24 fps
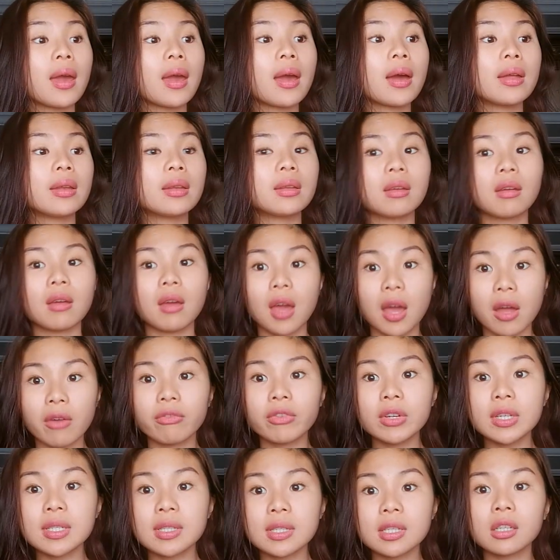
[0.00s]
And
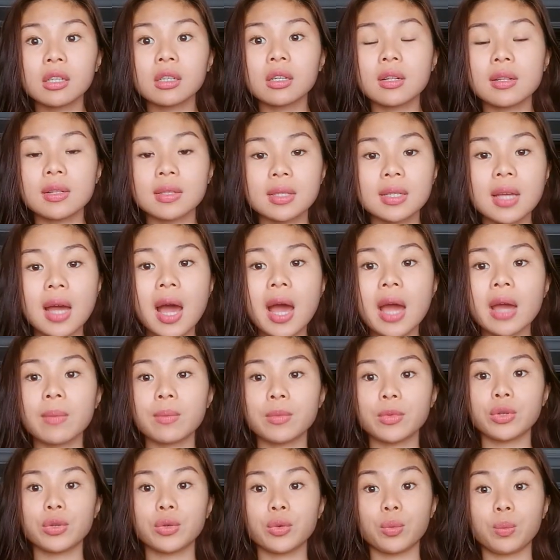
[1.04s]
every single
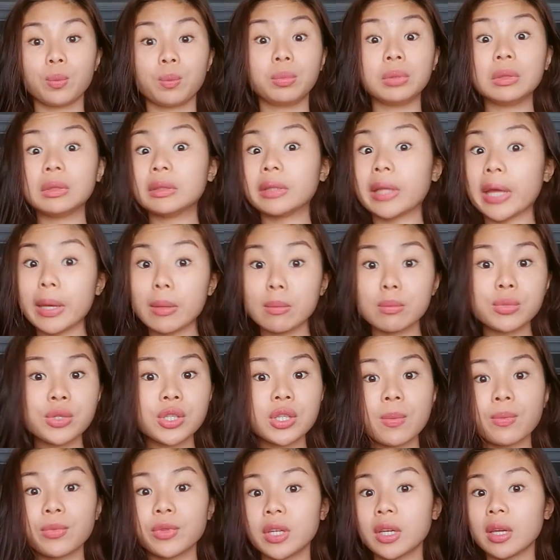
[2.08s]
time you
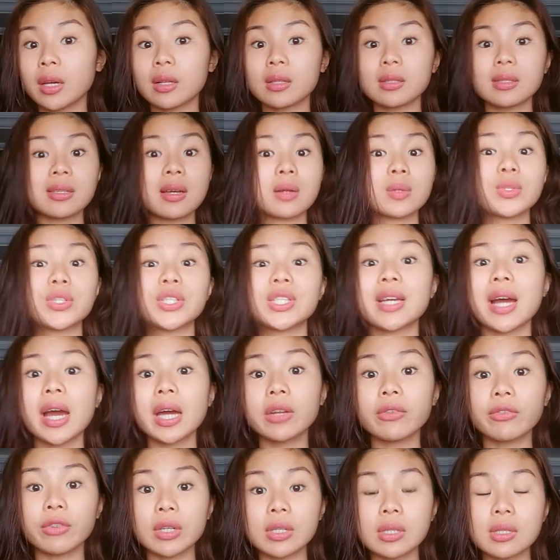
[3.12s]
blame something else
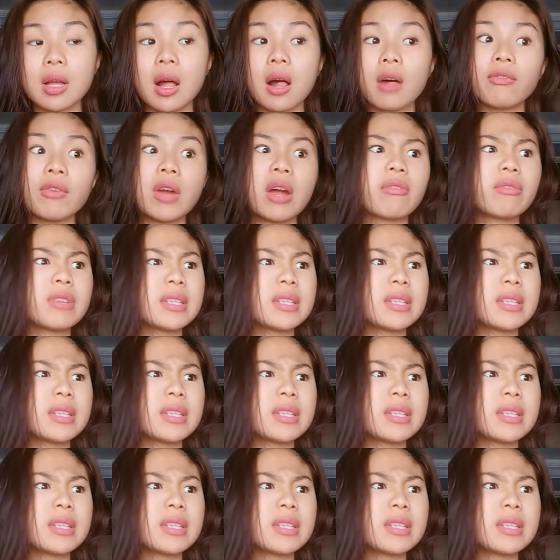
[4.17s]
outside of yourself,